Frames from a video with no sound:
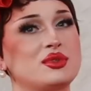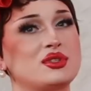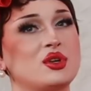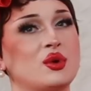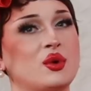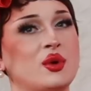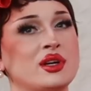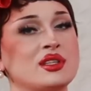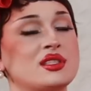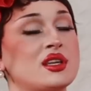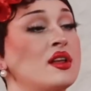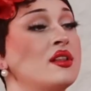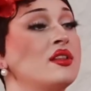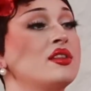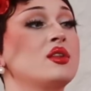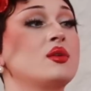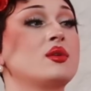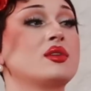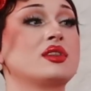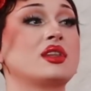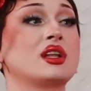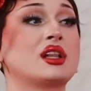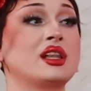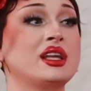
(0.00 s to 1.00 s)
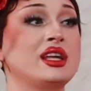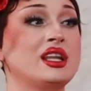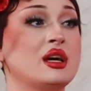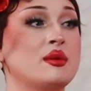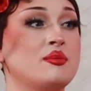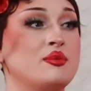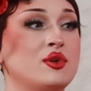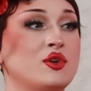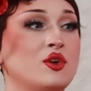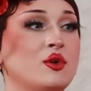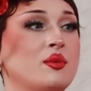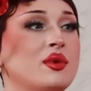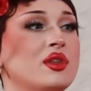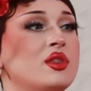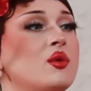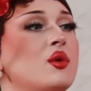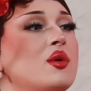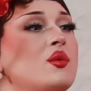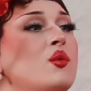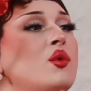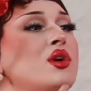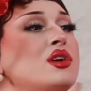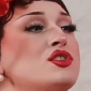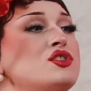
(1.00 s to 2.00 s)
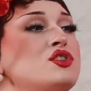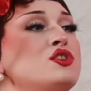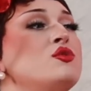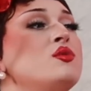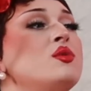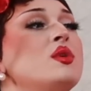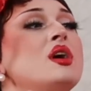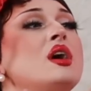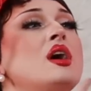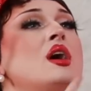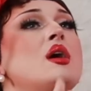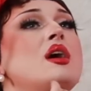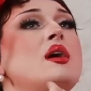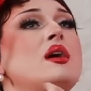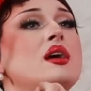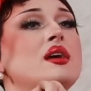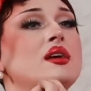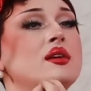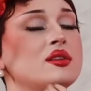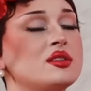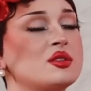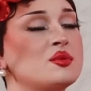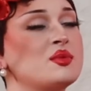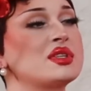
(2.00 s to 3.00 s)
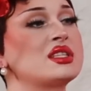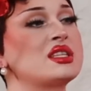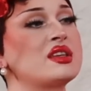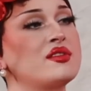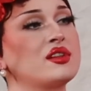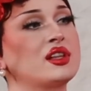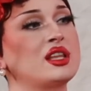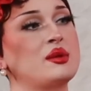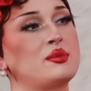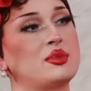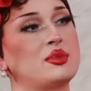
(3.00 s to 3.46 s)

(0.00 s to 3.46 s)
stories, other than the cleanup poop, but the ones you specifically